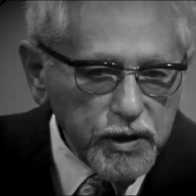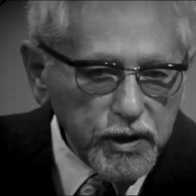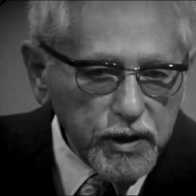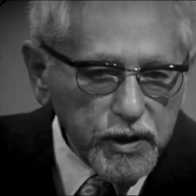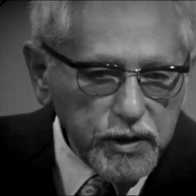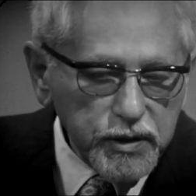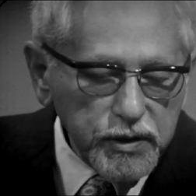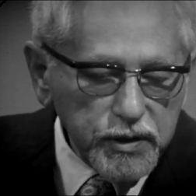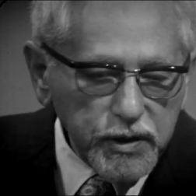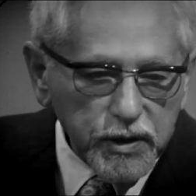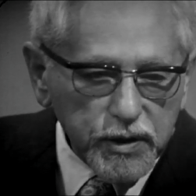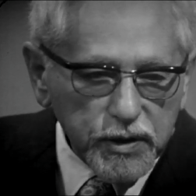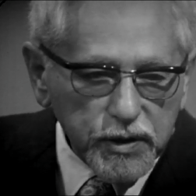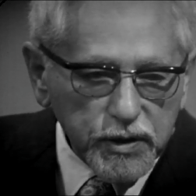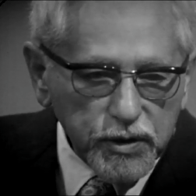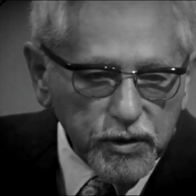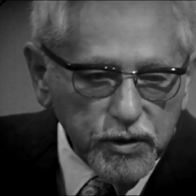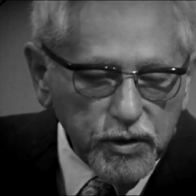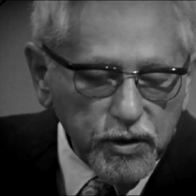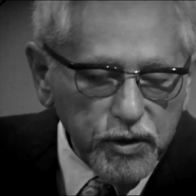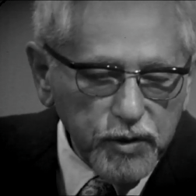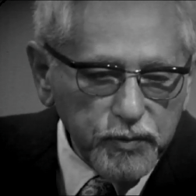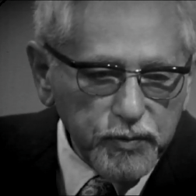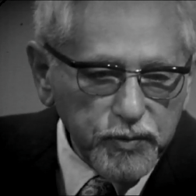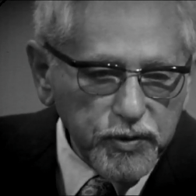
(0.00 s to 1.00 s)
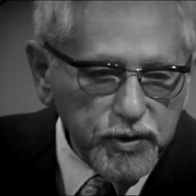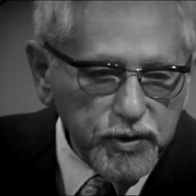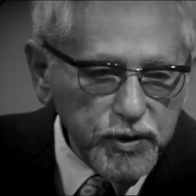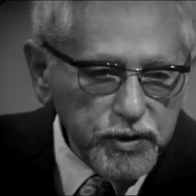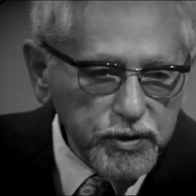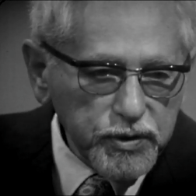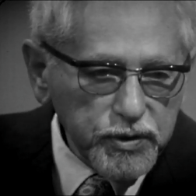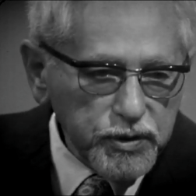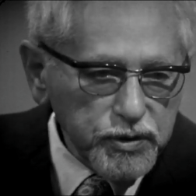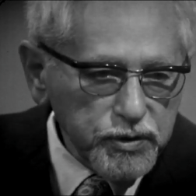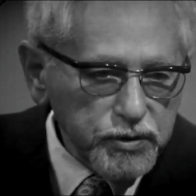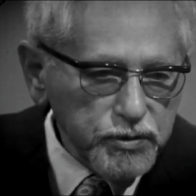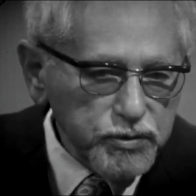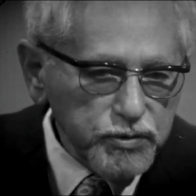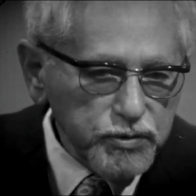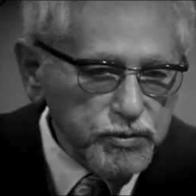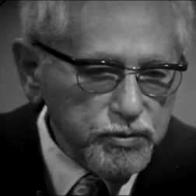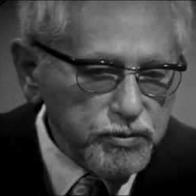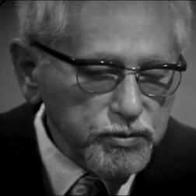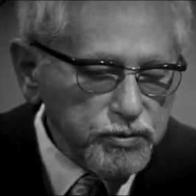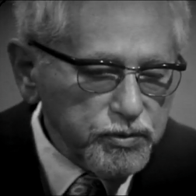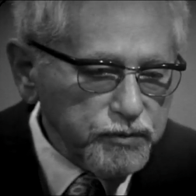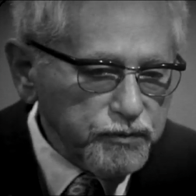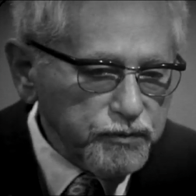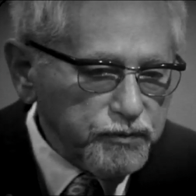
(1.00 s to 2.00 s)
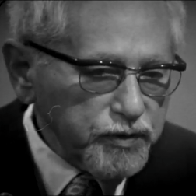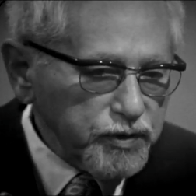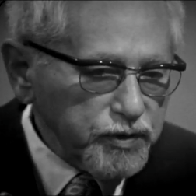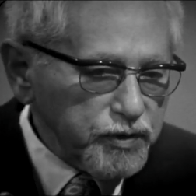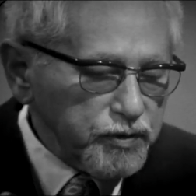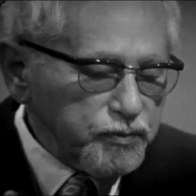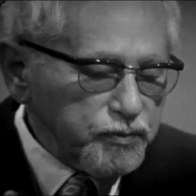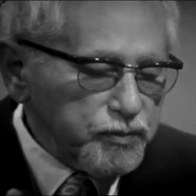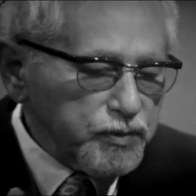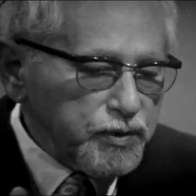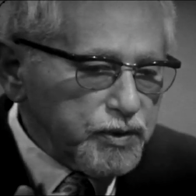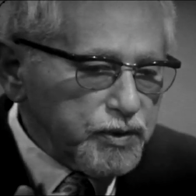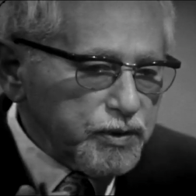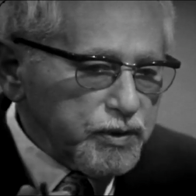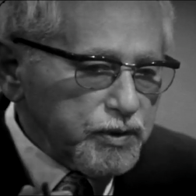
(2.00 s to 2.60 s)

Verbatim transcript: I then incorporate into the film.